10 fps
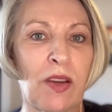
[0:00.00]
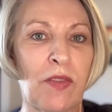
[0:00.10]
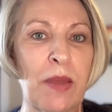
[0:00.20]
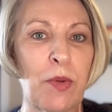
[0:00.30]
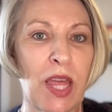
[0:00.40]
If
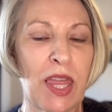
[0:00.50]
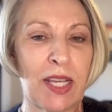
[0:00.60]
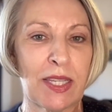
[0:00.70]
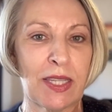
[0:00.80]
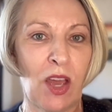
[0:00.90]
anybody
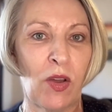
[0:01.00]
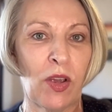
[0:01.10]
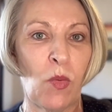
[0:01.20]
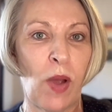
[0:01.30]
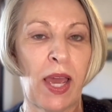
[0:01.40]
thinks it's
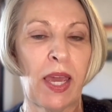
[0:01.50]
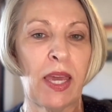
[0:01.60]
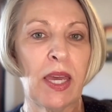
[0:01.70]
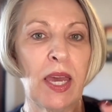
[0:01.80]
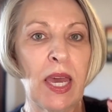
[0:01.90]
going
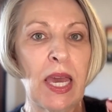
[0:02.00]
away,